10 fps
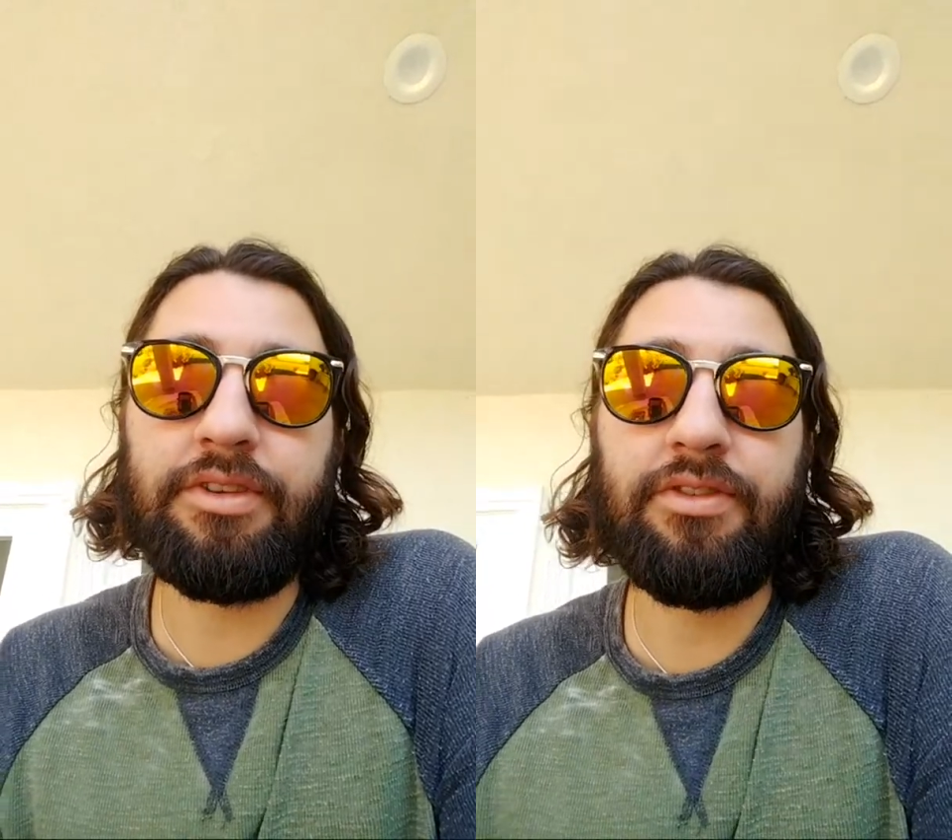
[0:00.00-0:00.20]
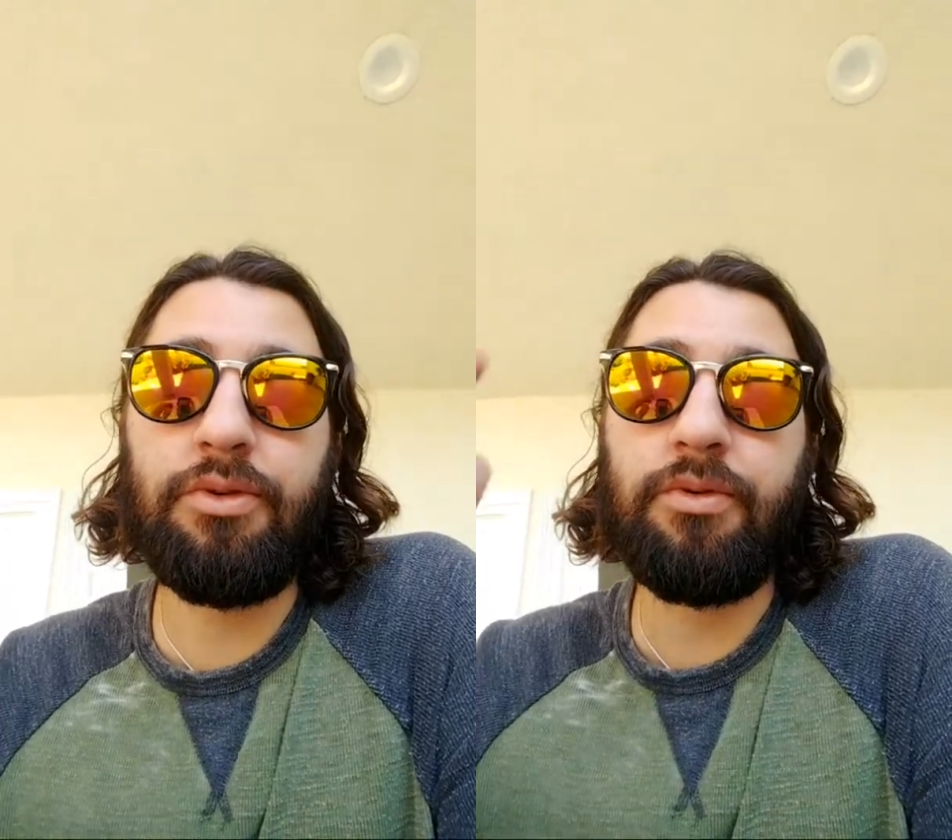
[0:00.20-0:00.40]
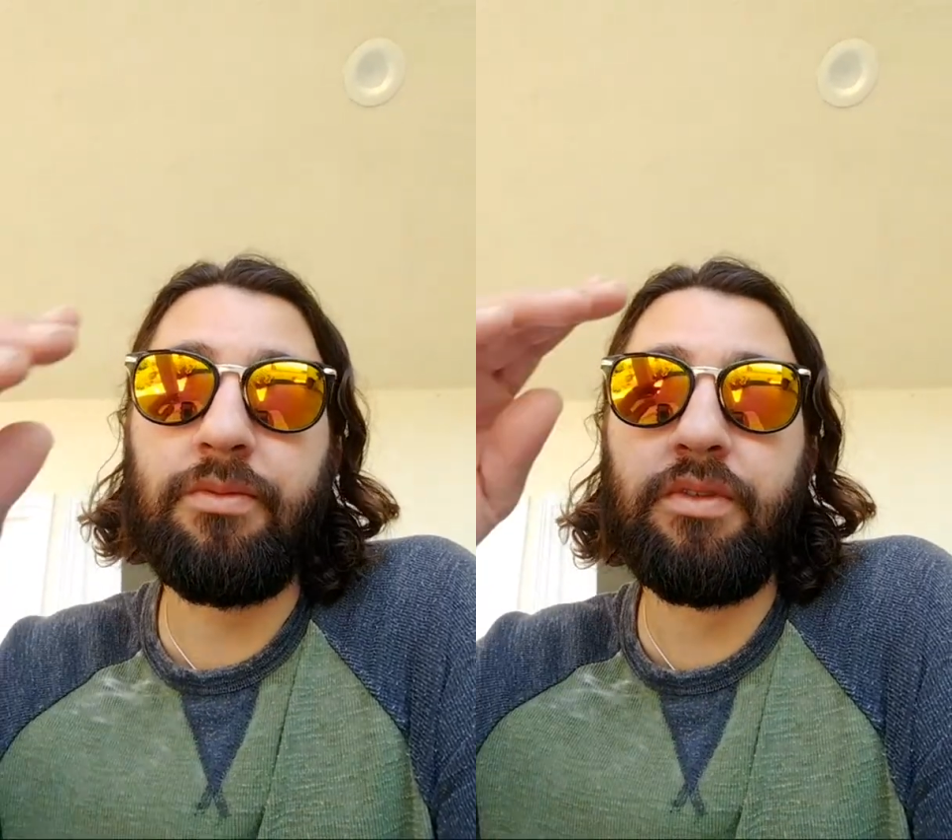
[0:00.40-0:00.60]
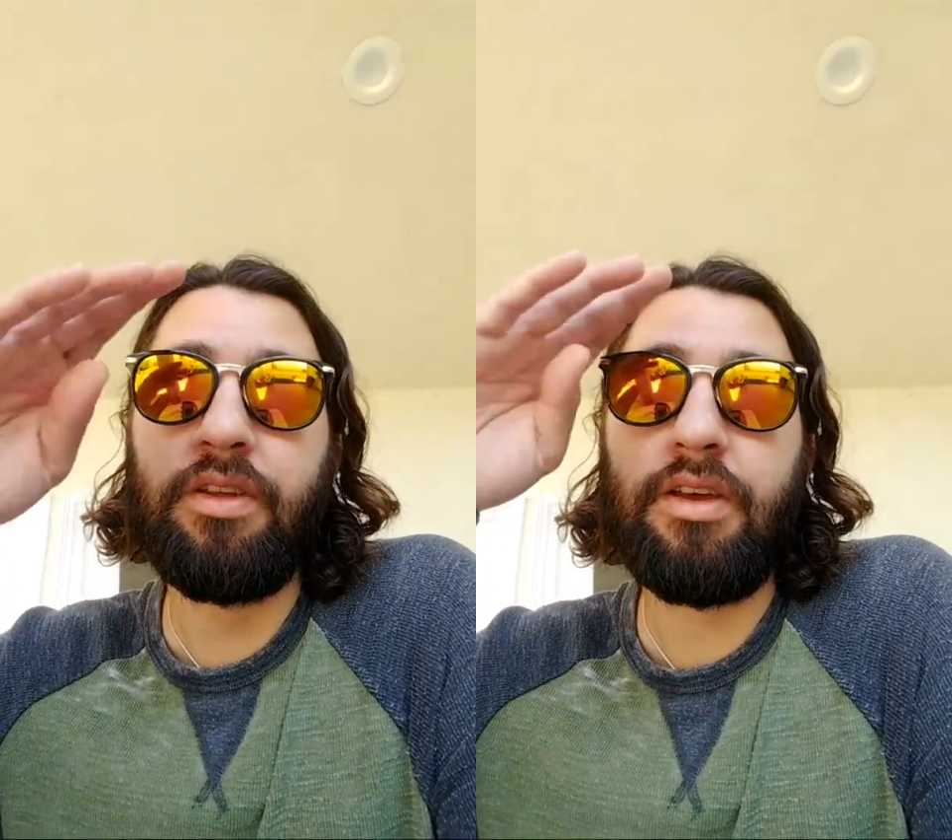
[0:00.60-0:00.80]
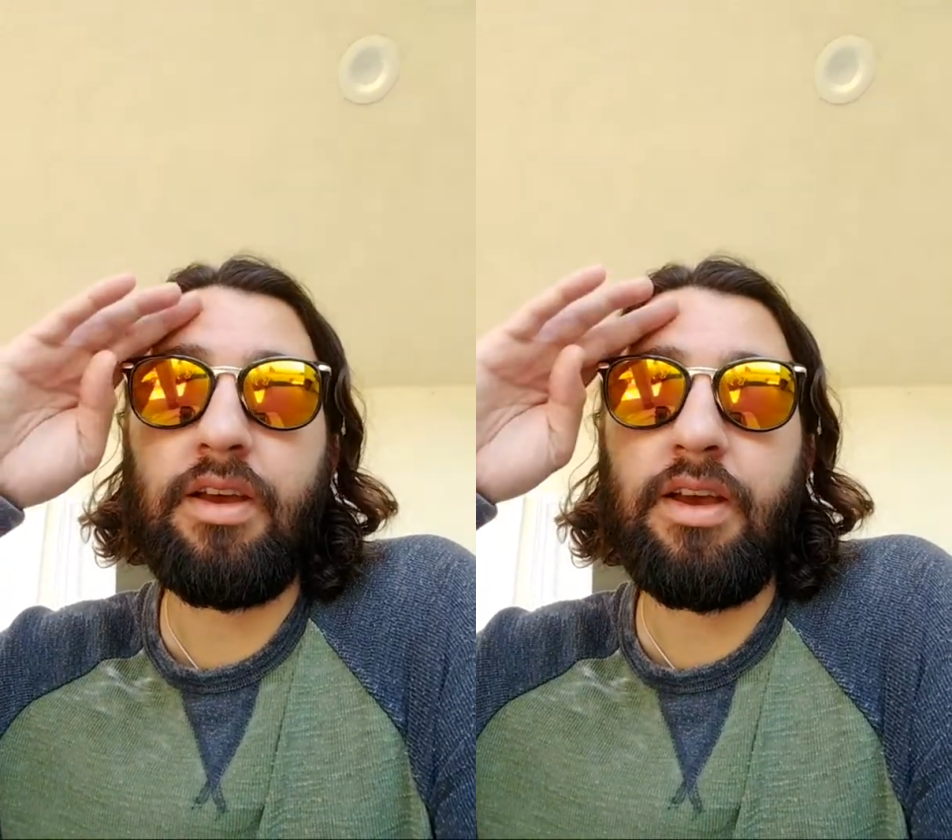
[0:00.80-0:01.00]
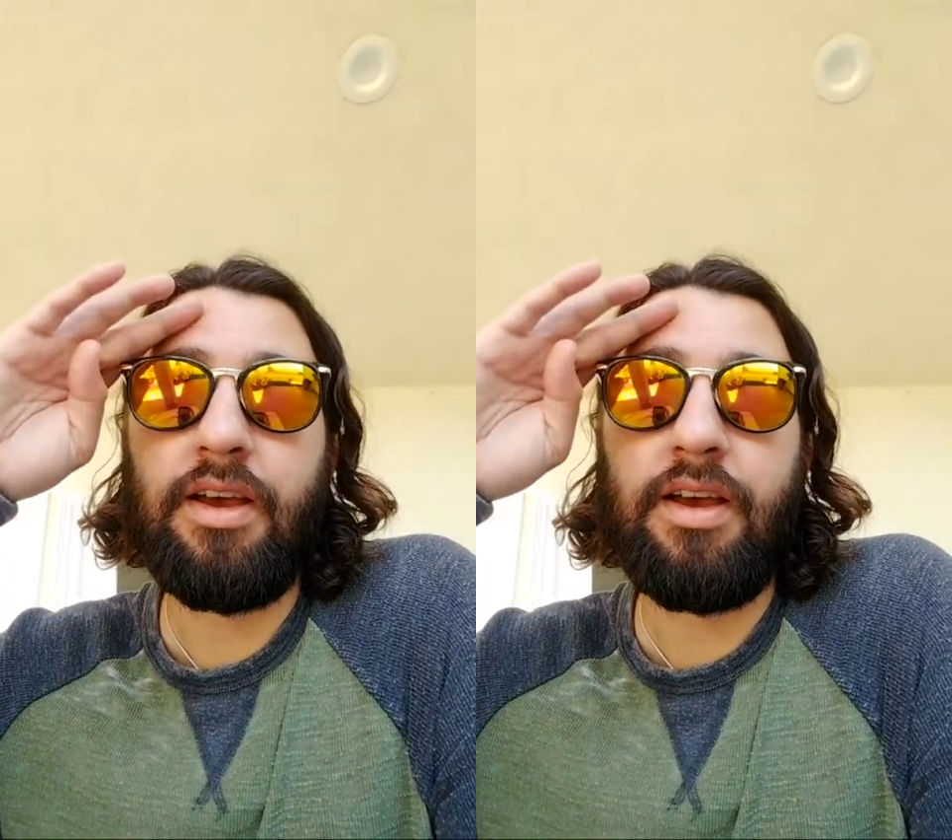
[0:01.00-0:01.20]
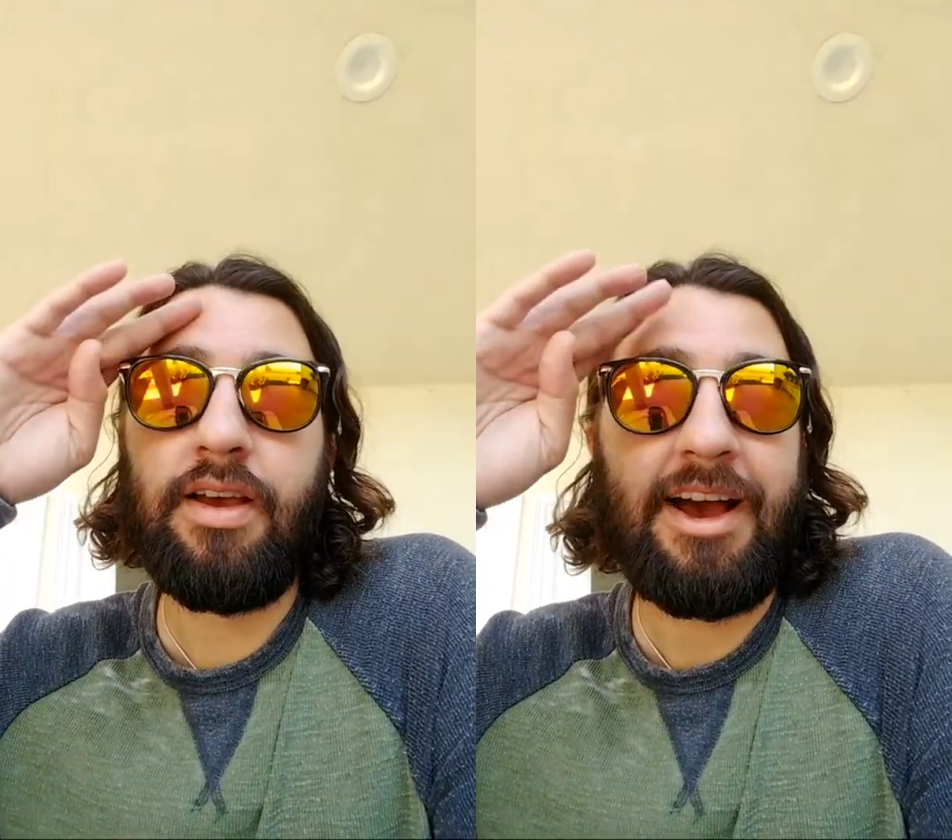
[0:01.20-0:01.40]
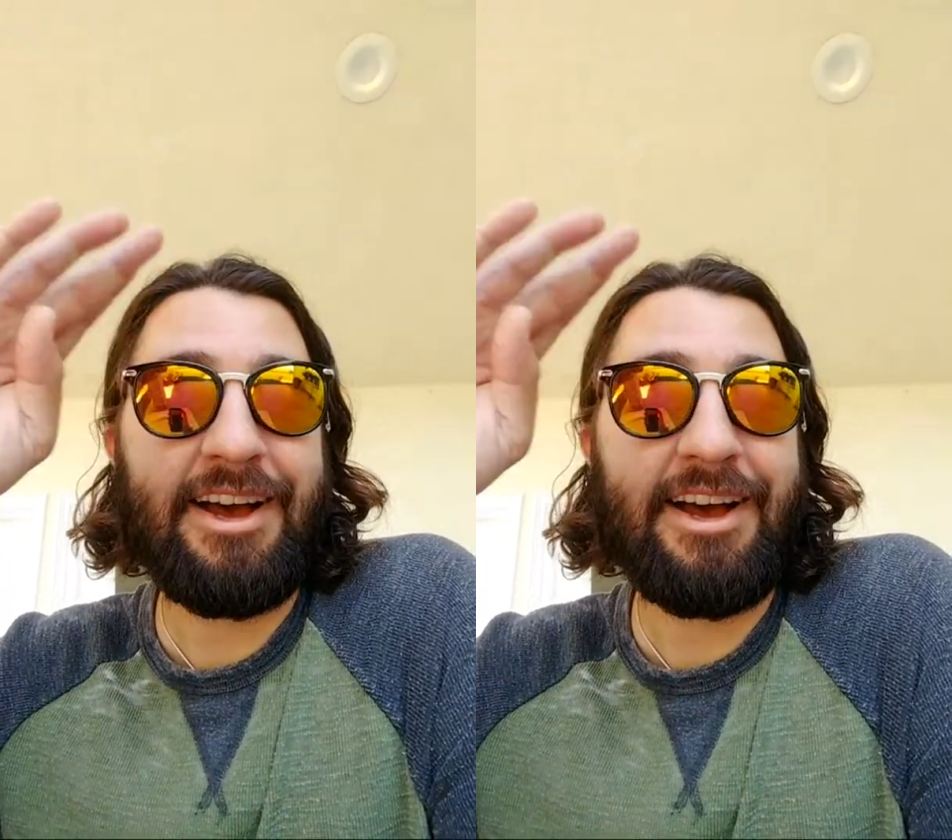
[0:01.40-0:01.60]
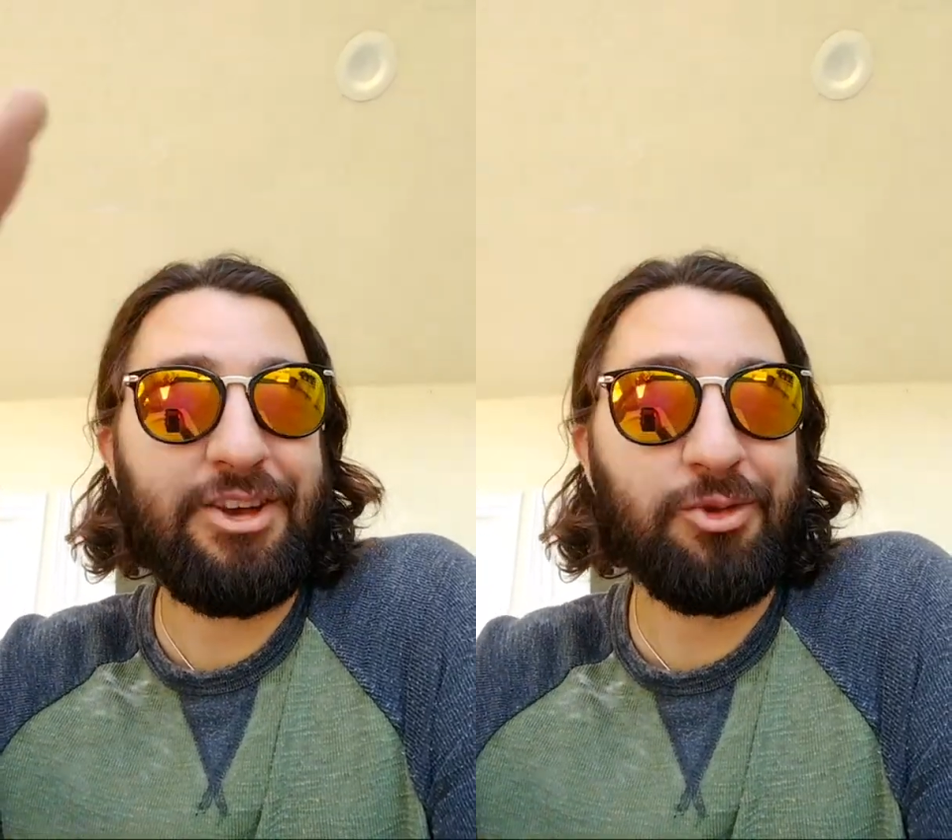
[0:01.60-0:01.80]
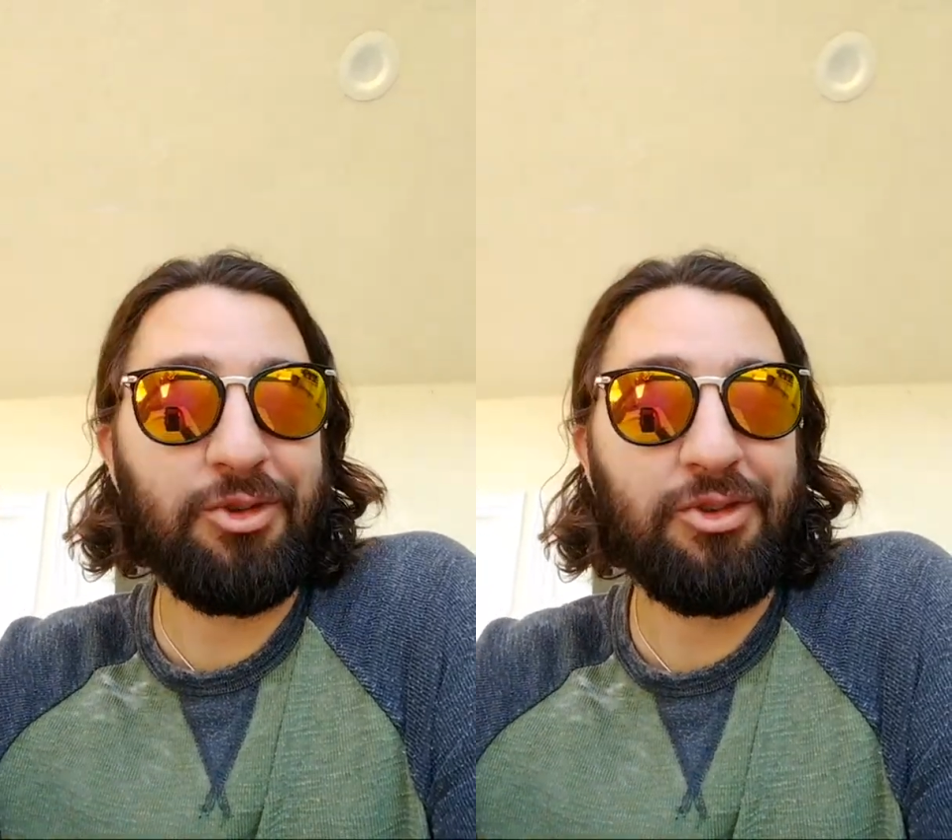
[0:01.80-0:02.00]
soon.
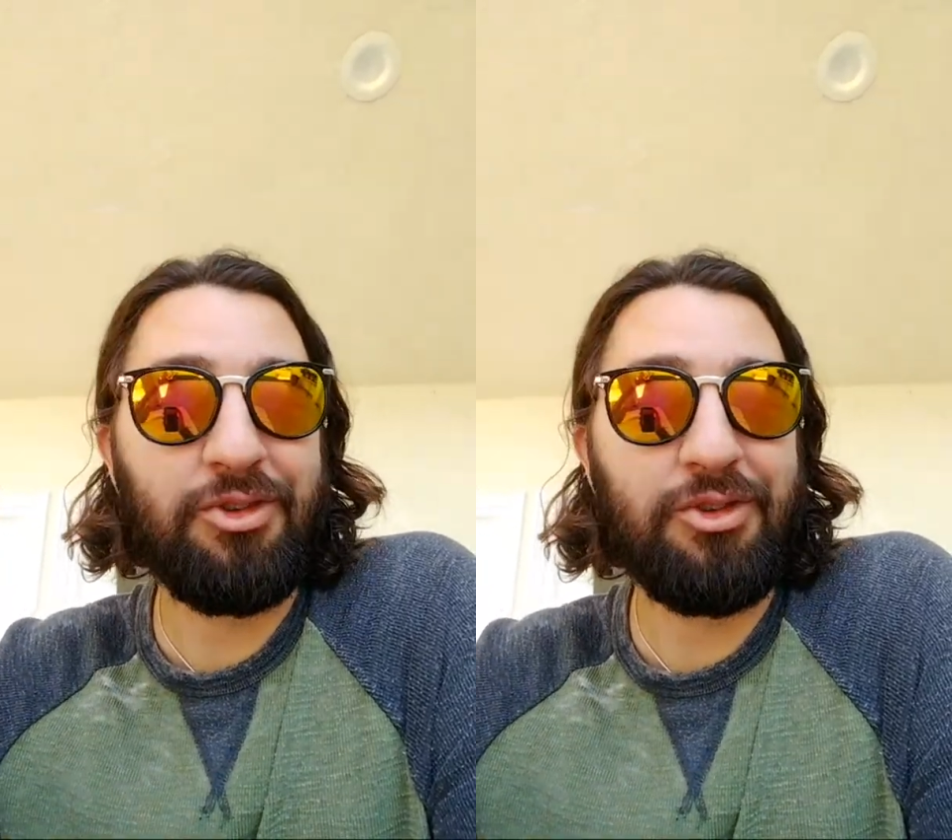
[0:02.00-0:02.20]
Adios.